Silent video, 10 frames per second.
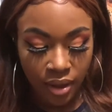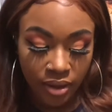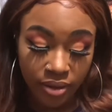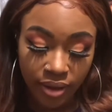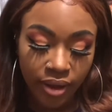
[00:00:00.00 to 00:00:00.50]

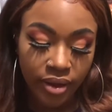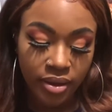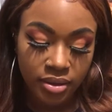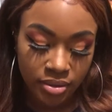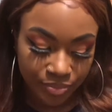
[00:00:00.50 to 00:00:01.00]
Yeah,
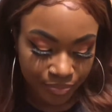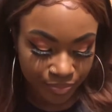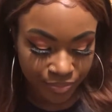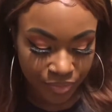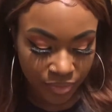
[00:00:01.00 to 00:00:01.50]

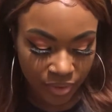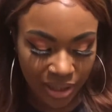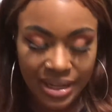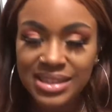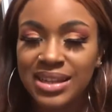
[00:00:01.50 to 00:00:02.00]

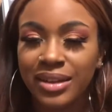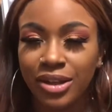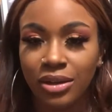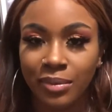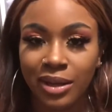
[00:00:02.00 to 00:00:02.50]
and that's not the
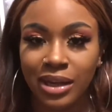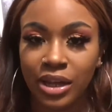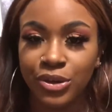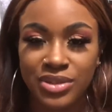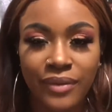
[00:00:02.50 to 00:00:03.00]
only palette I
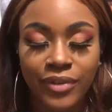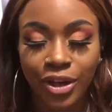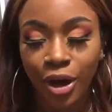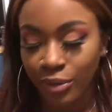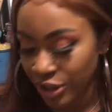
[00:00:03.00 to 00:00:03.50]
use. I'm finna
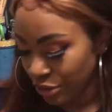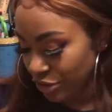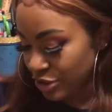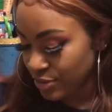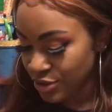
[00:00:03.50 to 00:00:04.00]
go in on
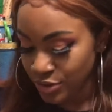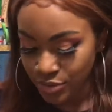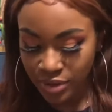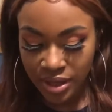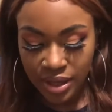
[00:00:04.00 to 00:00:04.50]
this one too.
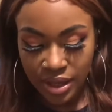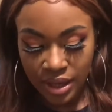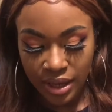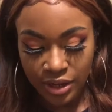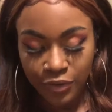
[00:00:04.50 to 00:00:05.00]

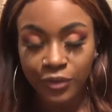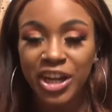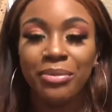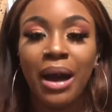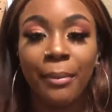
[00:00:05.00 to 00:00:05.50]
And a friend
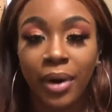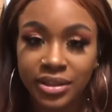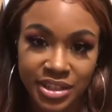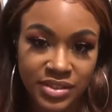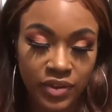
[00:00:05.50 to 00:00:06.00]
of mine bought
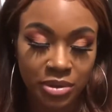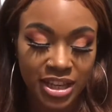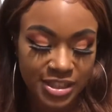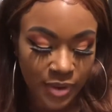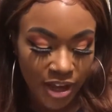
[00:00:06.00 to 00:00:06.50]
this for me,
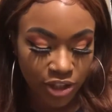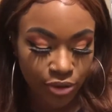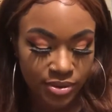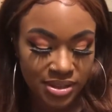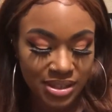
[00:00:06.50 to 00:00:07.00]
that's why I
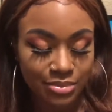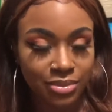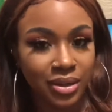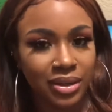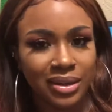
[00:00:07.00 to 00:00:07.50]
used it,
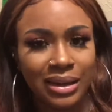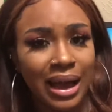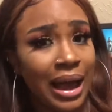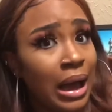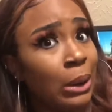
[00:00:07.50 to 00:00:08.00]
but
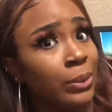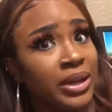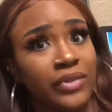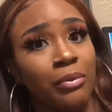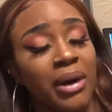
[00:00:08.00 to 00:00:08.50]
I would
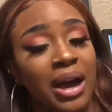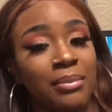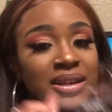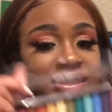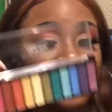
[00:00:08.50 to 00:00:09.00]
never buy it
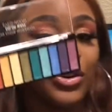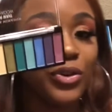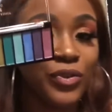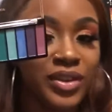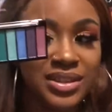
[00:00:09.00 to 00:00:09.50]

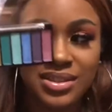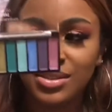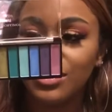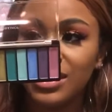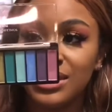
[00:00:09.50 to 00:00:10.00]
myself.
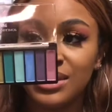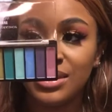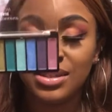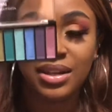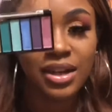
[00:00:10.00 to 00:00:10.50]
It's, what is this,
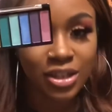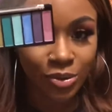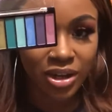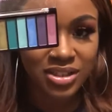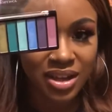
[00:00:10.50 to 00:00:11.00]
the Color
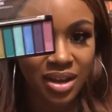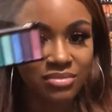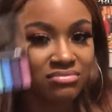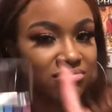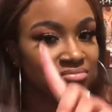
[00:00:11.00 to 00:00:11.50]
Workshop?
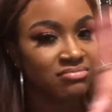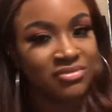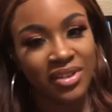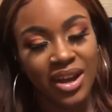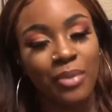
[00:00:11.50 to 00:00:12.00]

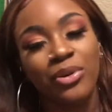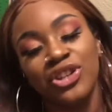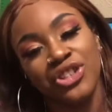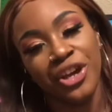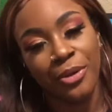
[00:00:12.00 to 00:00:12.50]
I'm pretty
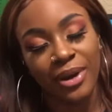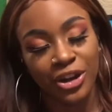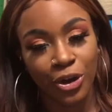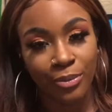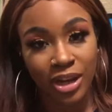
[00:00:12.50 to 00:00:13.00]
sure everybody
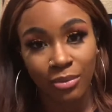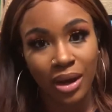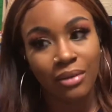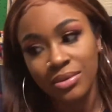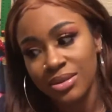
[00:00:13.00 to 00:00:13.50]
know better, but
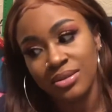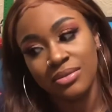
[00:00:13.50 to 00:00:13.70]
I was